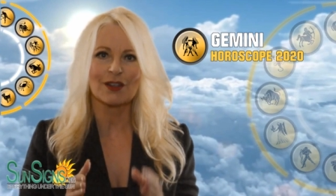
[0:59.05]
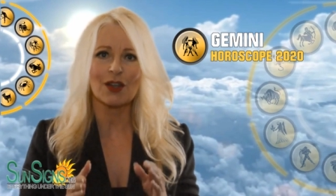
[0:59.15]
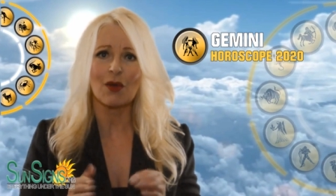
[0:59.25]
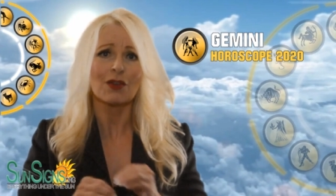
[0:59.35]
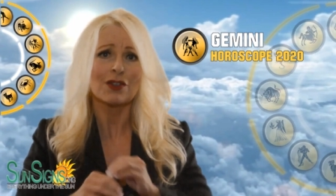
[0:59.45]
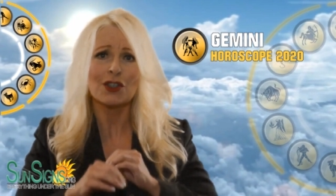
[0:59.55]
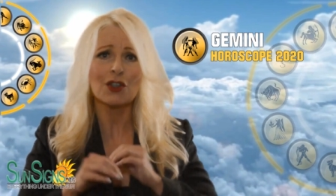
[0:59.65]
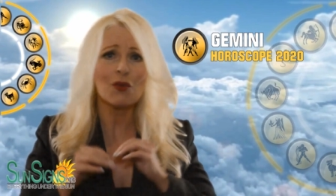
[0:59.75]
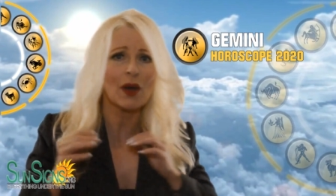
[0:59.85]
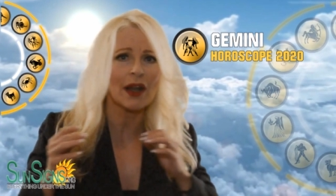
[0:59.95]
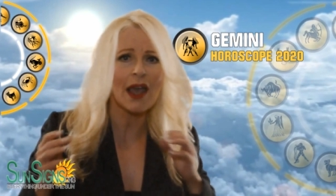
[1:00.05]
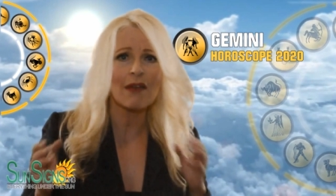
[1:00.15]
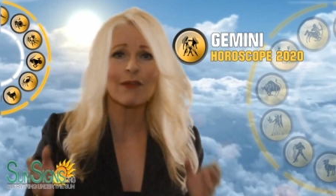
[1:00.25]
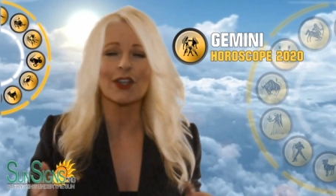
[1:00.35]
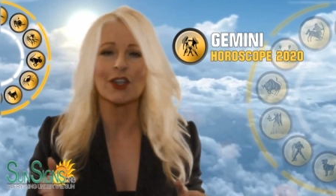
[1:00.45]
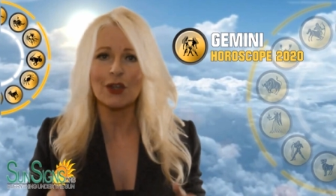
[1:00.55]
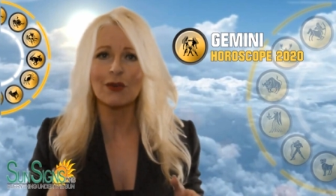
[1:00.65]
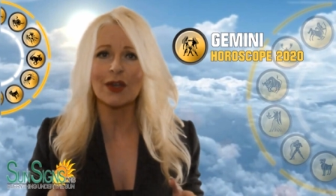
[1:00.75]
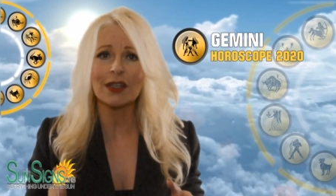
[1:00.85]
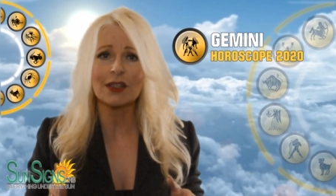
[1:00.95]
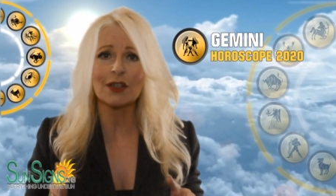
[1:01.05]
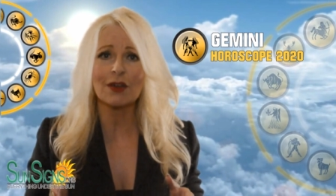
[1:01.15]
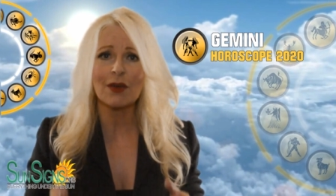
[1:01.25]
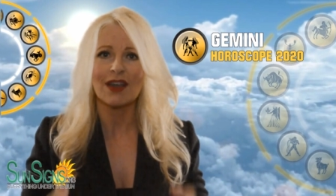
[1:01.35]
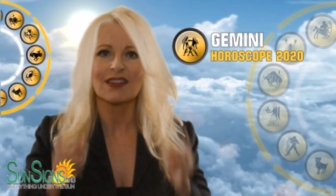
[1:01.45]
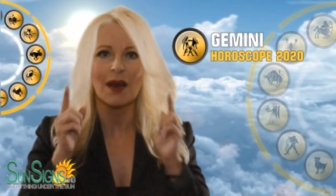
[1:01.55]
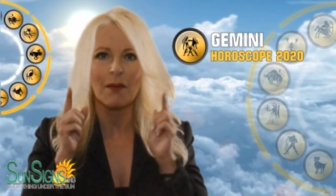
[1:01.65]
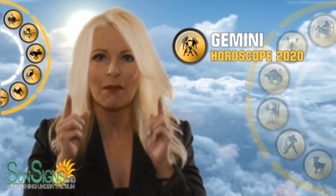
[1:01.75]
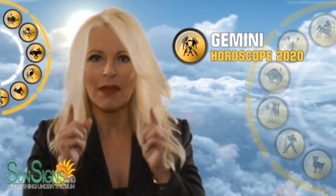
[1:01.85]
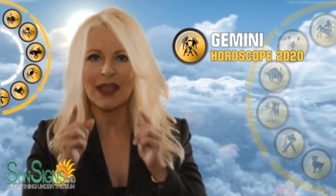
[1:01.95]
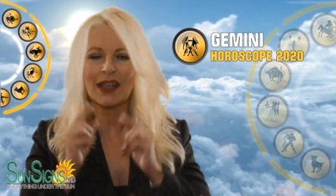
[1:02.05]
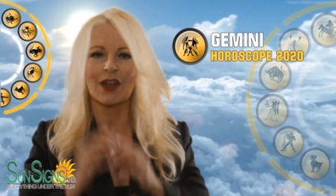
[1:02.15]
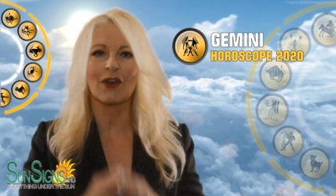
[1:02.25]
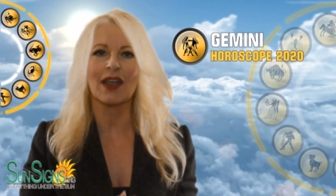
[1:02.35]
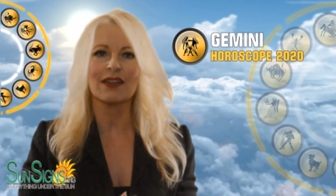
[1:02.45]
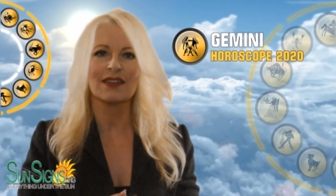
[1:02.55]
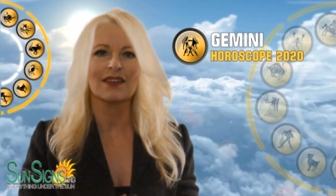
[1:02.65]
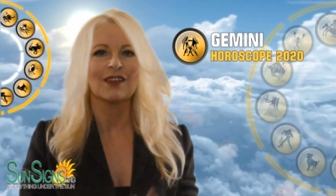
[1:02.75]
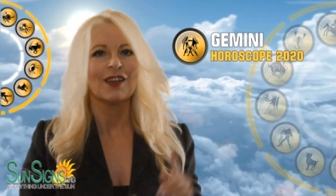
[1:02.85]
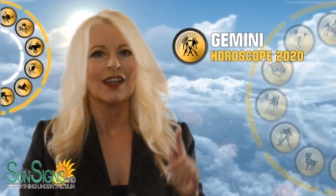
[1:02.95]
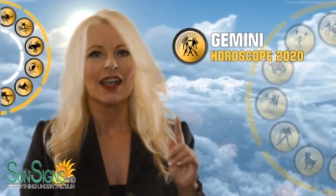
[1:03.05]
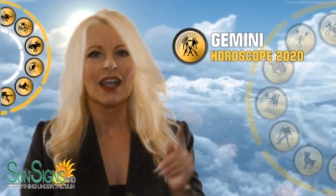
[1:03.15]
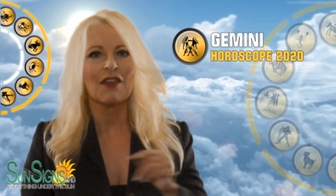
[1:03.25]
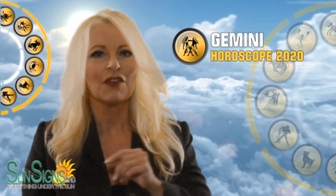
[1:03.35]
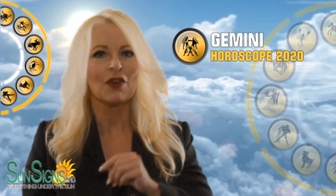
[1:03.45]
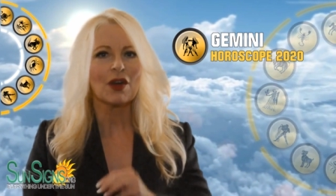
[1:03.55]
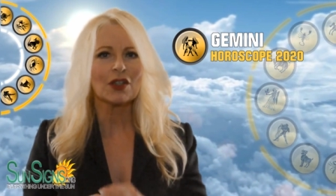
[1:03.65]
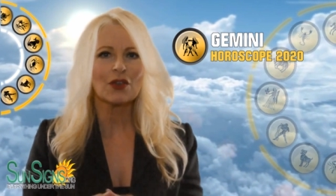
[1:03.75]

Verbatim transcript: so do whatever you need to do to make it great. If you're